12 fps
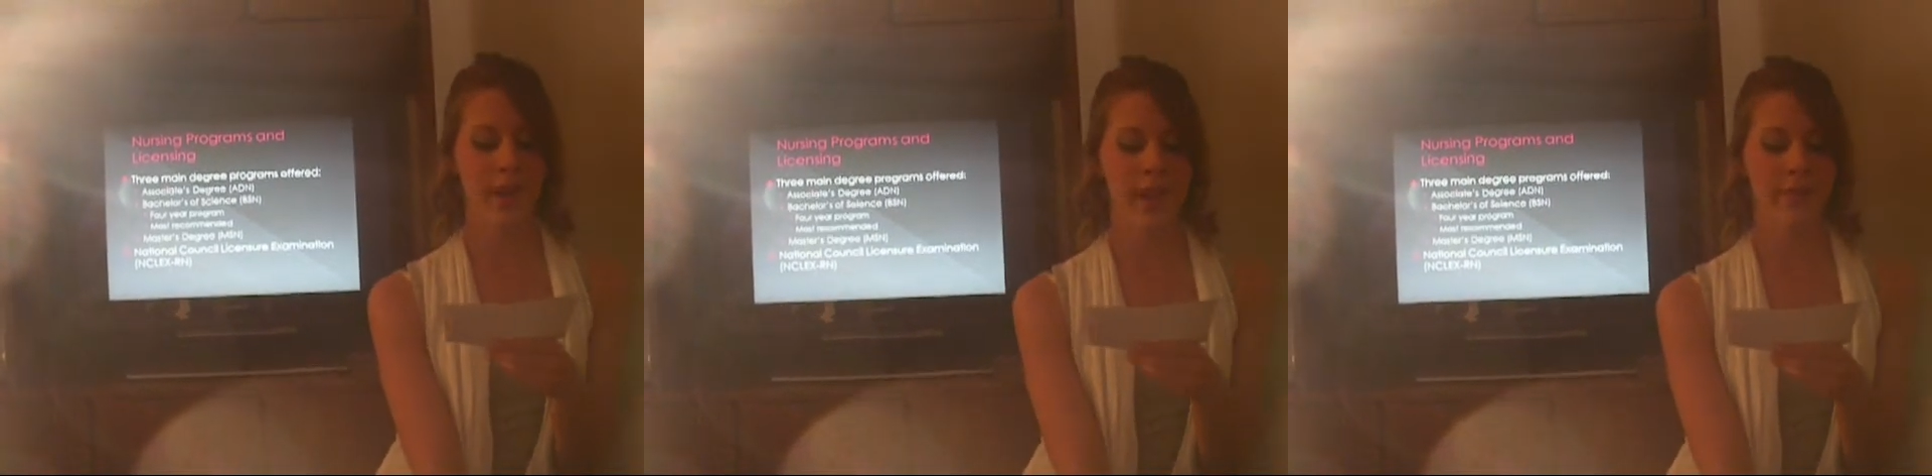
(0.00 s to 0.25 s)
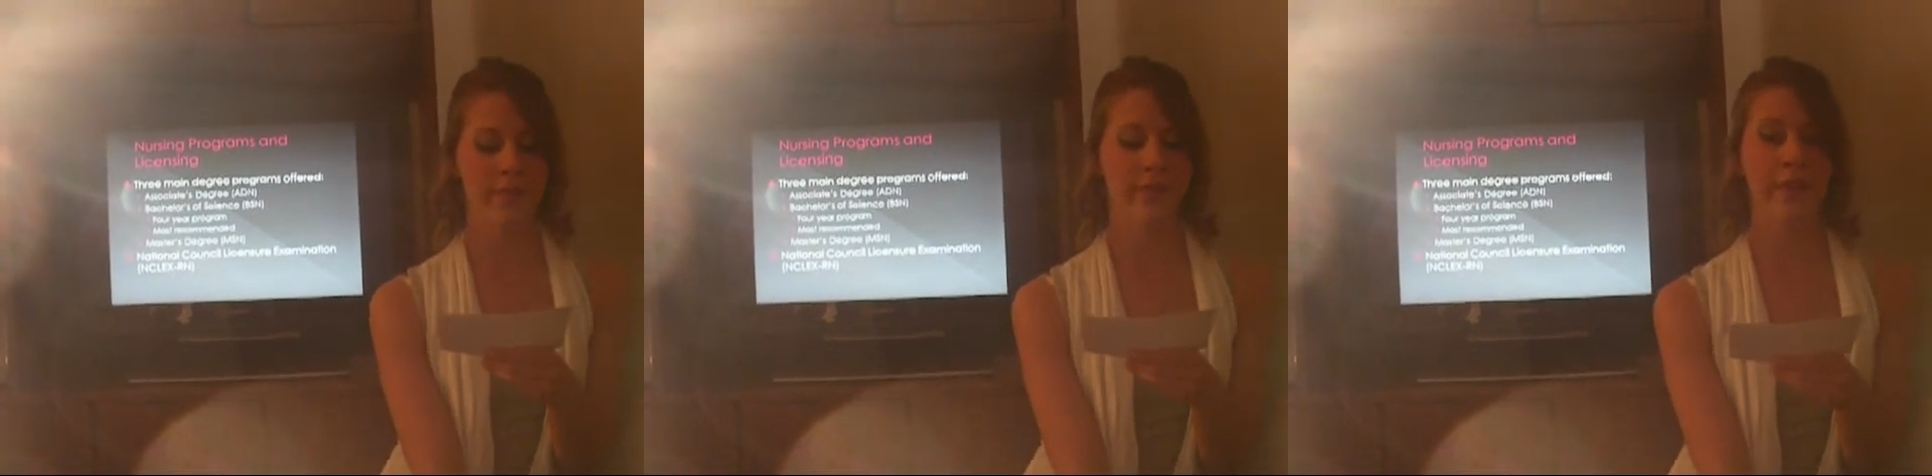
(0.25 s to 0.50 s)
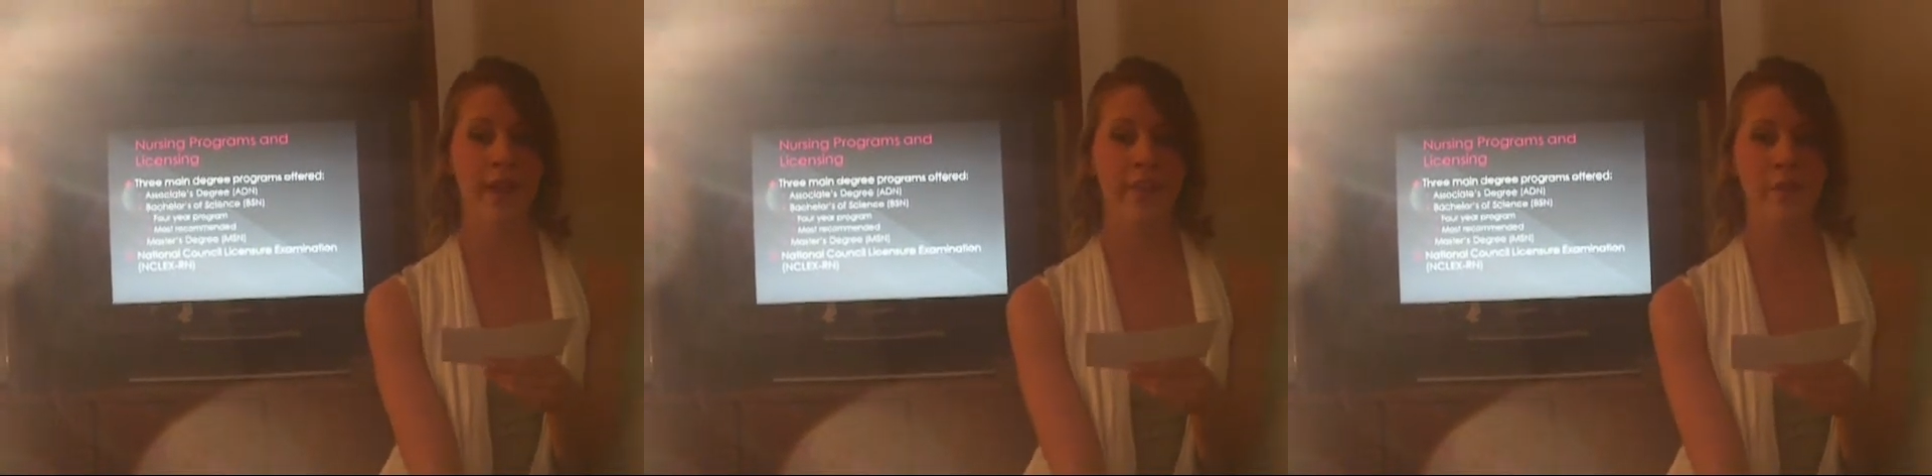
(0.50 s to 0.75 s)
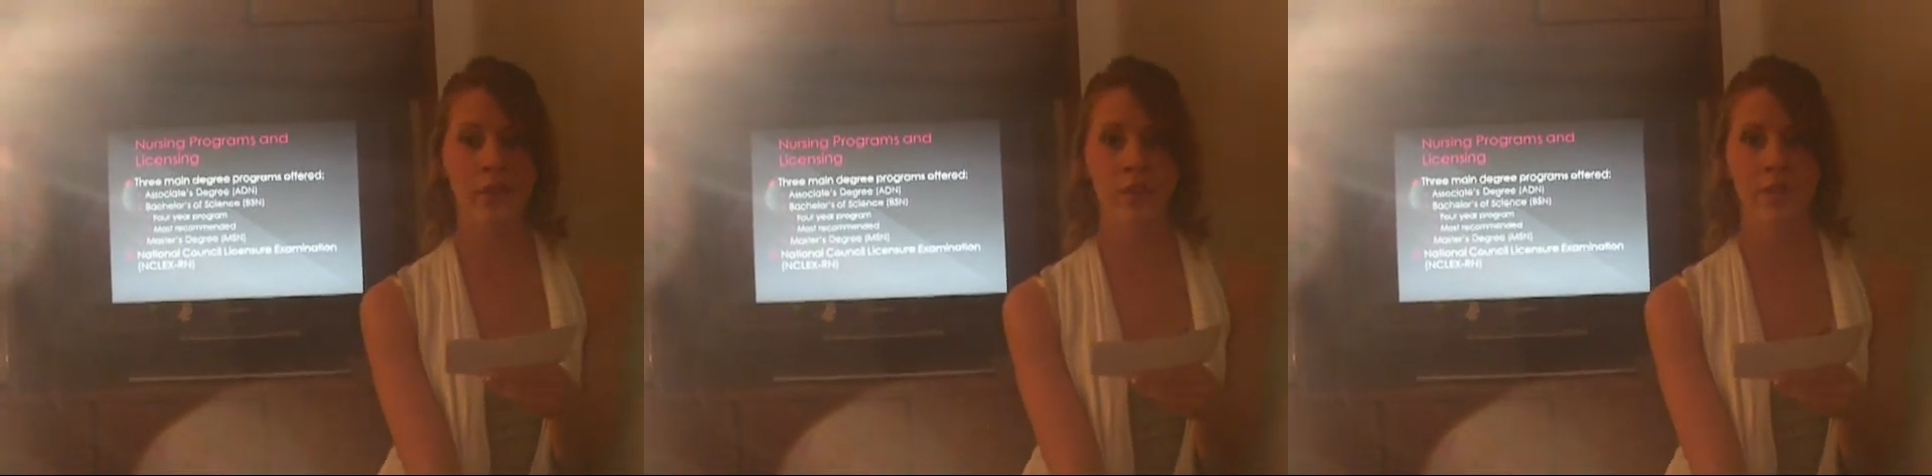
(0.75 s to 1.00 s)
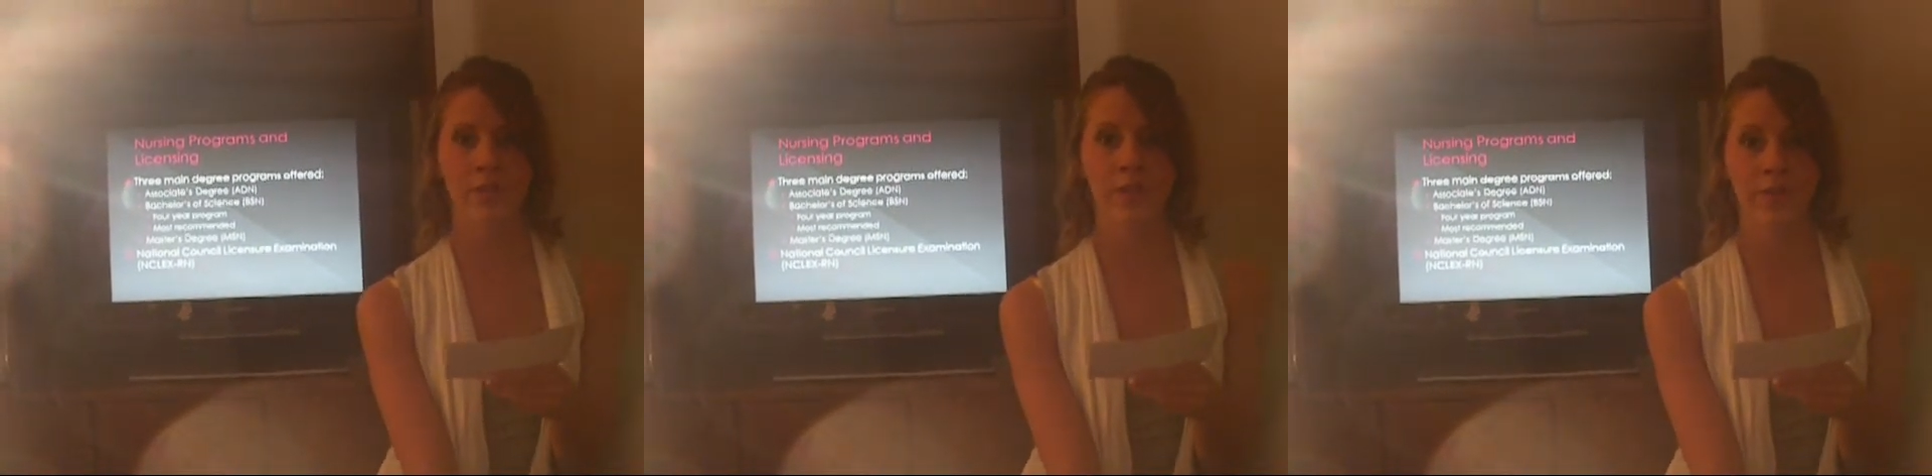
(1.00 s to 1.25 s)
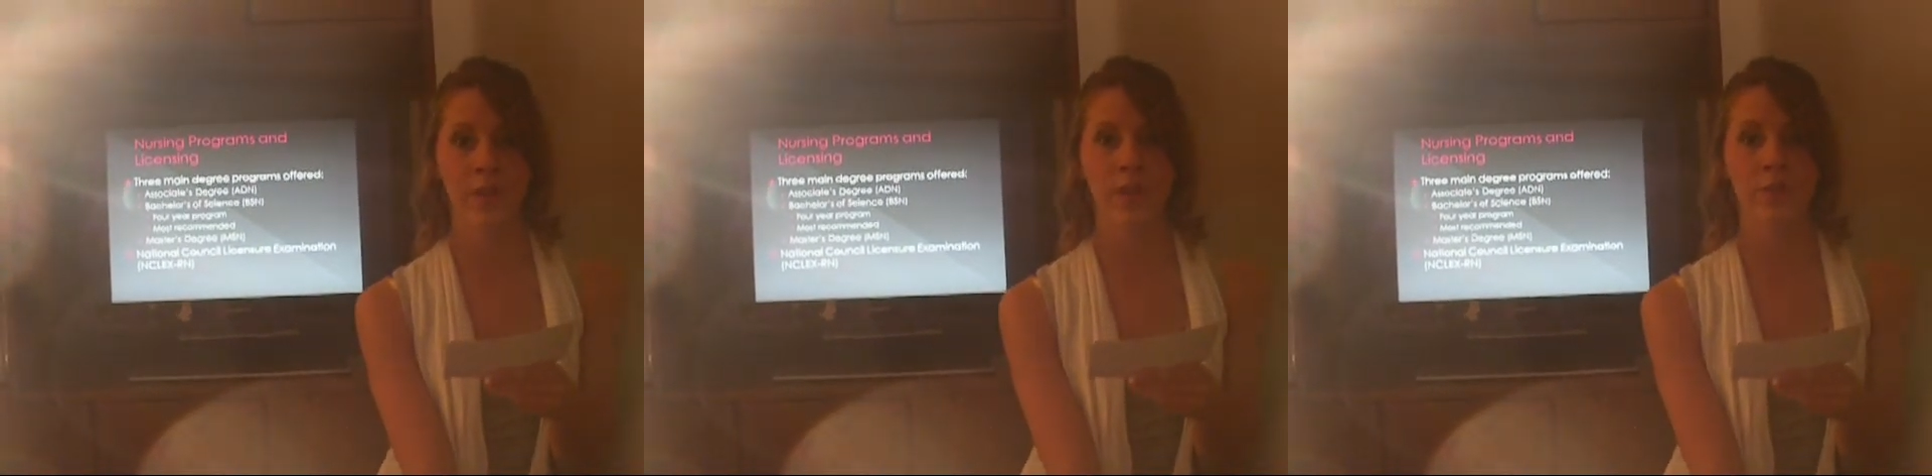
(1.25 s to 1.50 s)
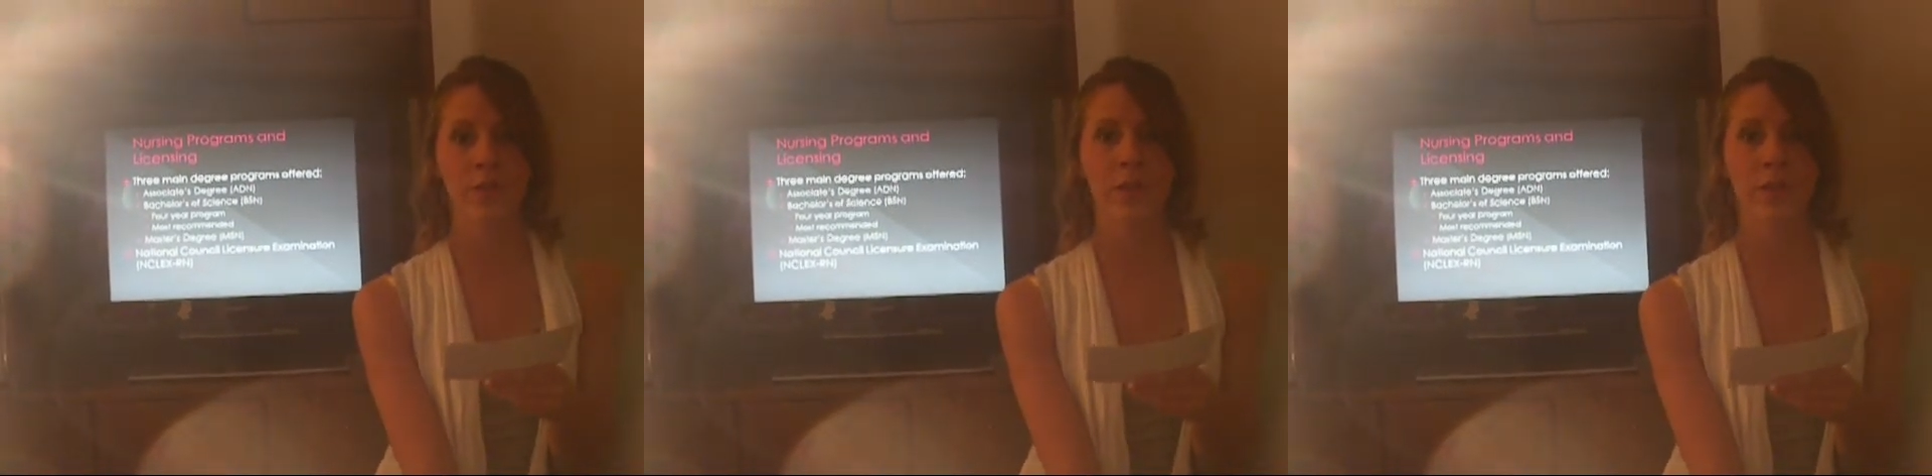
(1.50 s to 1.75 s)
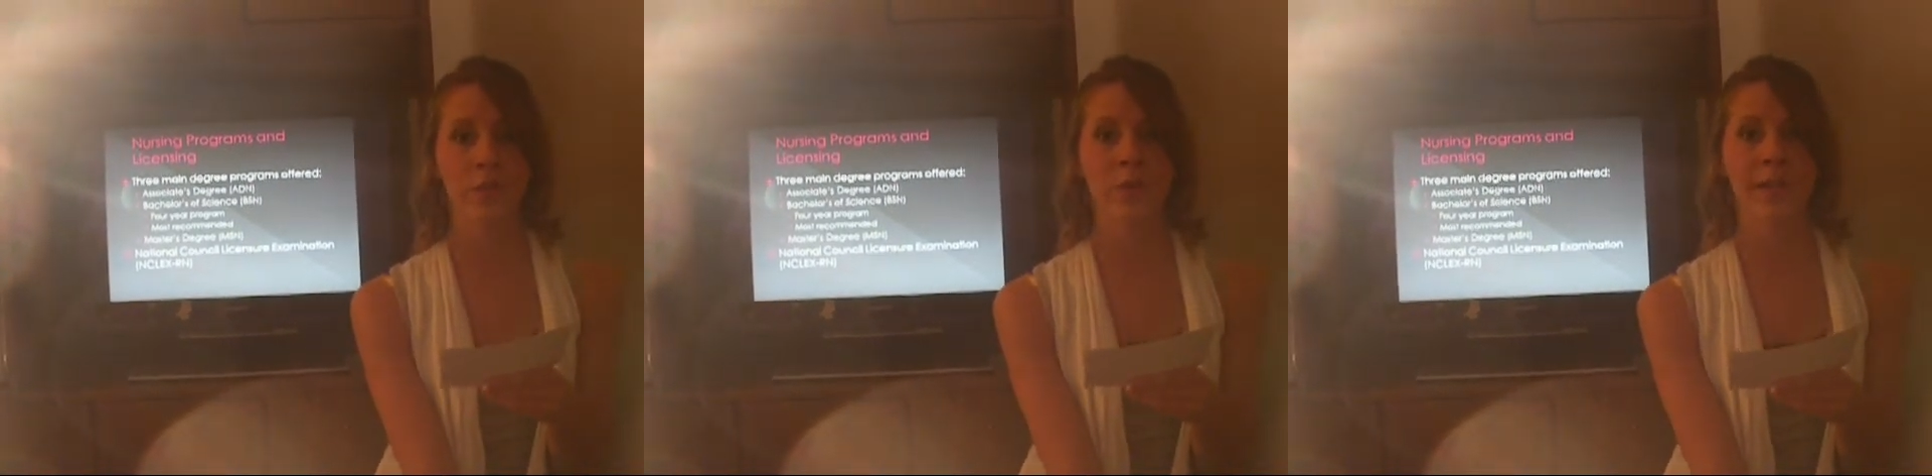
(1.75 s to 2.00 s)

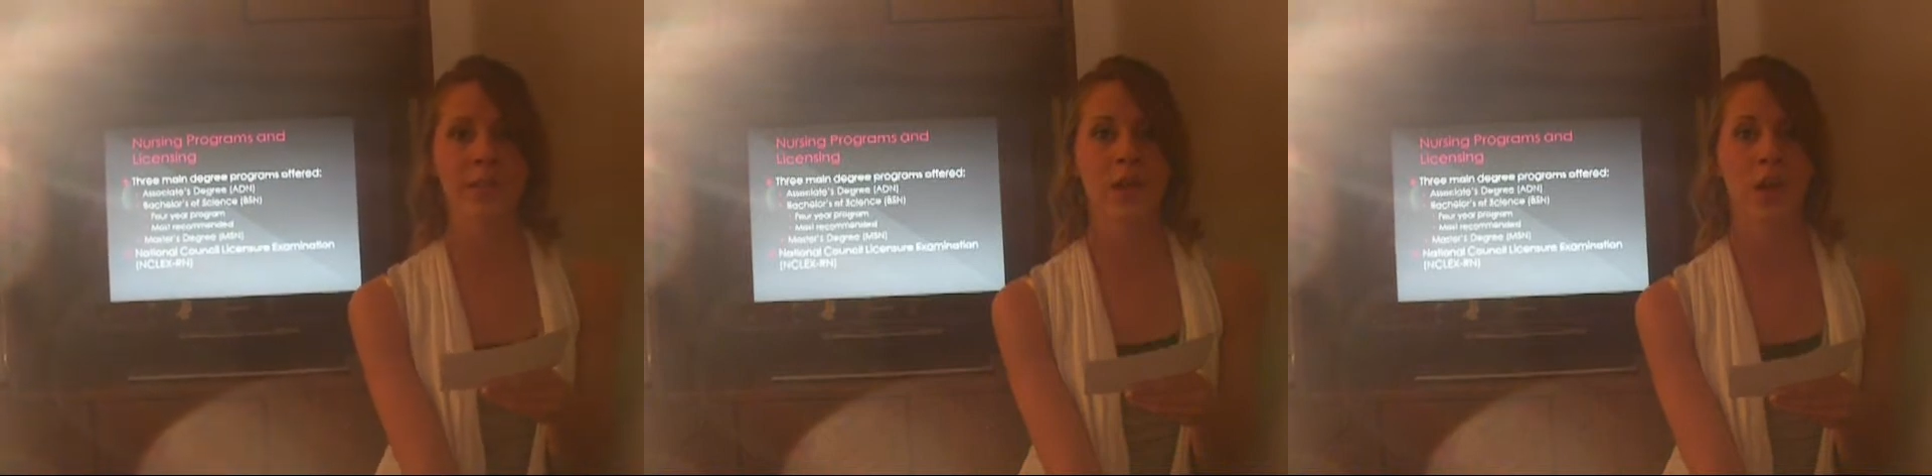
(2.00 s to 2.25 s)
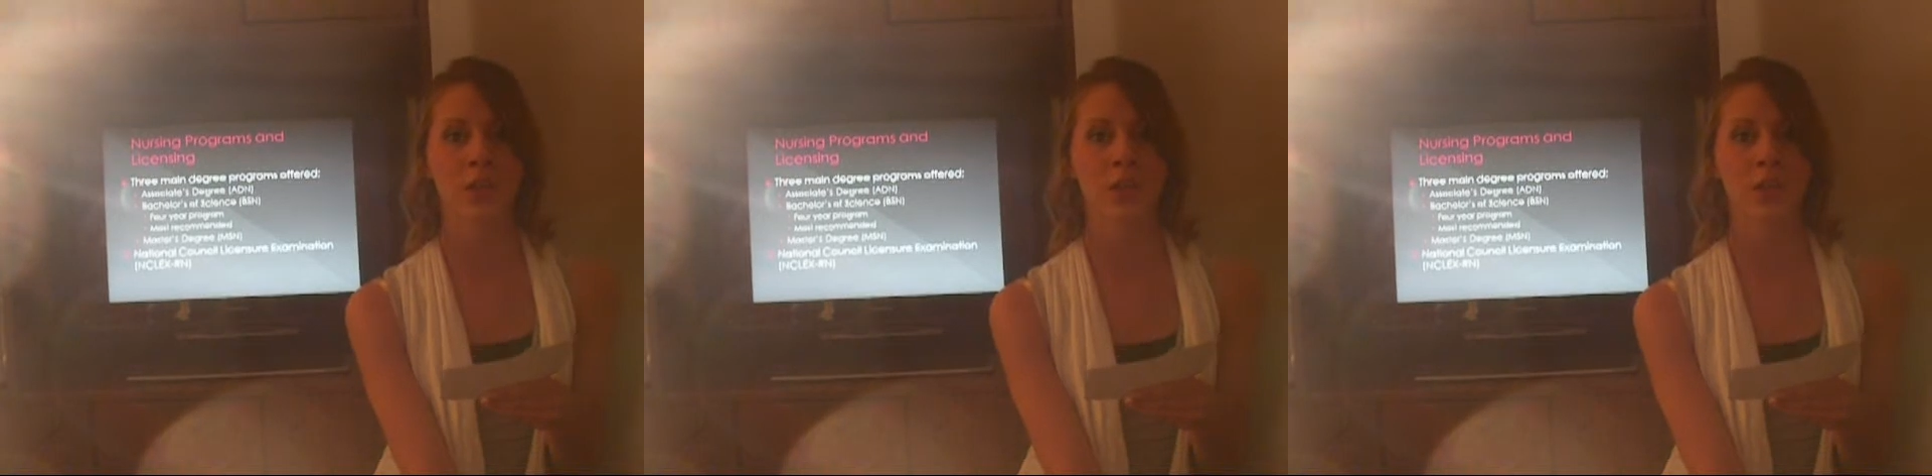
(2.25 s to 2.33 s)
573 U.S.